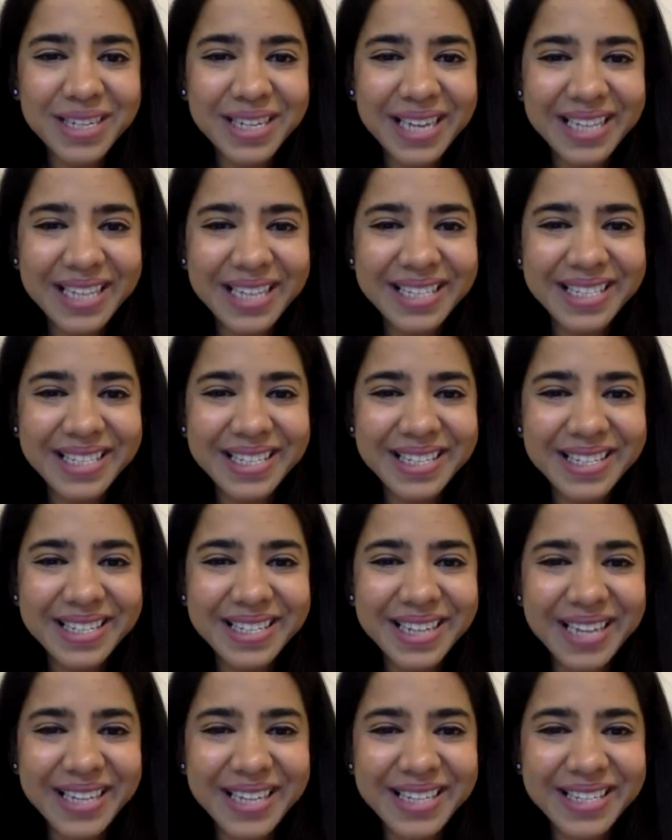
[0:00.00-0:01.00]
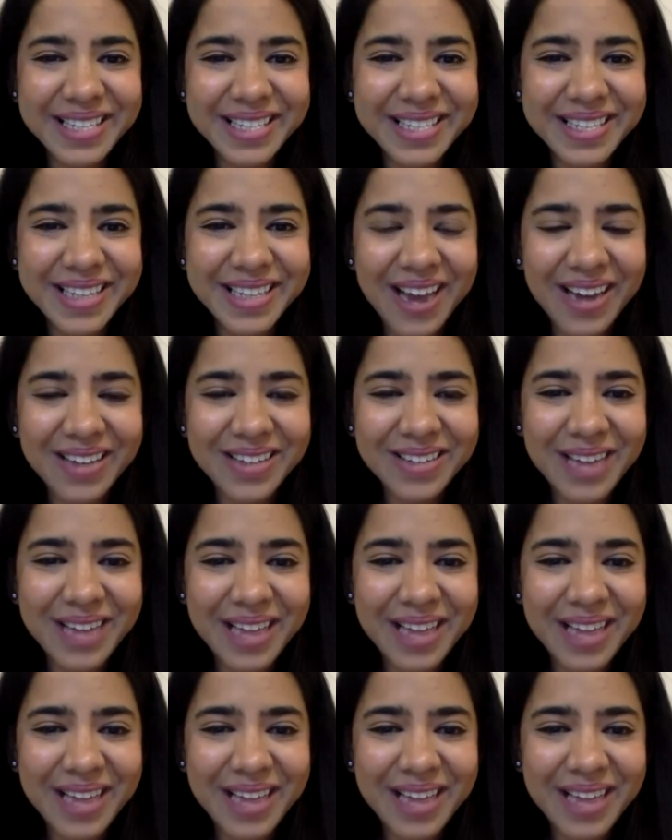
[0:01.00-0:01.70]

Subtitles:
can start,